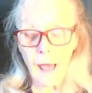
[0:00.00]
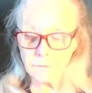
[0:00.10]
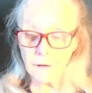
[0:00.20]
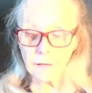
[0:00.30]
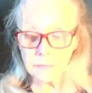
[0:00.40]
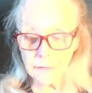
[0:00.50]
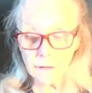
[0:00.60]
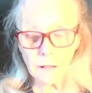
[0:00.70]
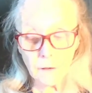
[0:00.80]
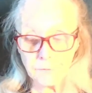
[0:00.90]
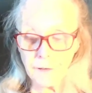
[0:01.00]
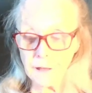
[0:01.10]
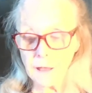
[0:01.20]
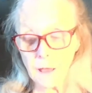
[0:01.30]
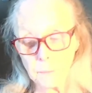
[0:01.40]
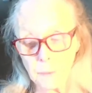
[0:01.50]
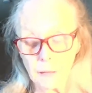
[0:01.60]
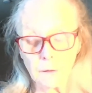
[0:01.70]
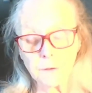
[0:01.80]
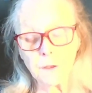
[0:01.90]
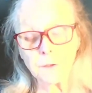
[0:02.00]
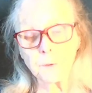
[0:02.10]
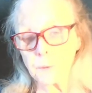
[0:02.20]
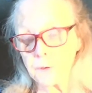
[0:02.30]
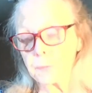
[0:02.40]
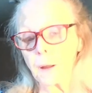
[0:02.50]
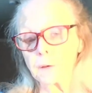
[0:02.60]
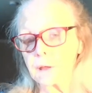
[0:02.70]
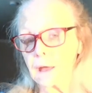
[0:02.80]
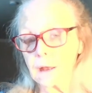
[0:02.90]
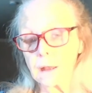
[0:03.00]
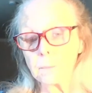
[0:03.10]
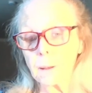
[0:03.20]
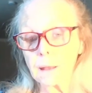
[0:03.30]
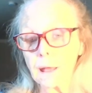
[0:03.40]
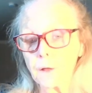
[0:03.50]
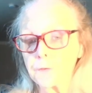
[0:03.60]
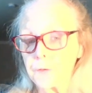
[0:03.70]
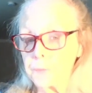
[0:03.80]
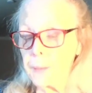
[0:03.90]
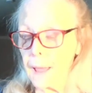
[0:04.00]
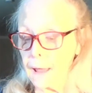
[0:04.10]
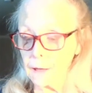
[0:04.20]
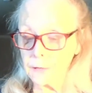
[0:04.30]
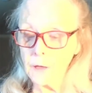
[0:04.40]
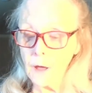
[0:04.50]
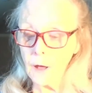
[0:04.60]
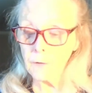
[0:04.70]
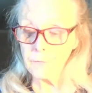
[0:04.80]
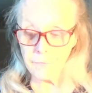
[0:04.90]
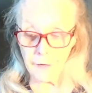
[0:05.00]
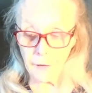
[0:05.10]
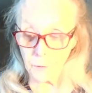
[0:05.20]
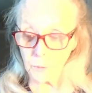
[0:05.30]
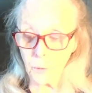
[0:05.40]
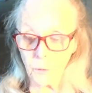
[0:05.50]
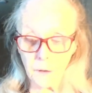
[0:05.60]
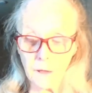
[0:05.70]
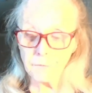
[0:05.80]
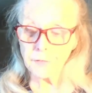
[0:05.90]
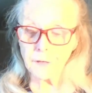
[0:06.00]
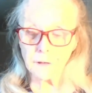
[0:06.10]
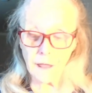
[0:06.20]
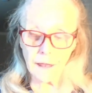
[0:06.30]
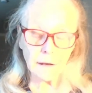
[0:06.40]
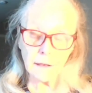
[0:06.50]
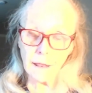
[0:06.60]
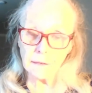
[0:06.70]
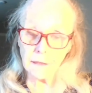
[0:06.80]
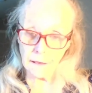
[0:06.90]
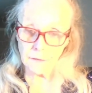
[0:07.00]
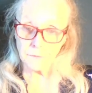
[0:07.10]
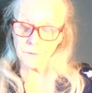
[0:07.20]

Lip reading: having little, if any, ability to respond to anybody else's pain, fear, or even the day-to-day need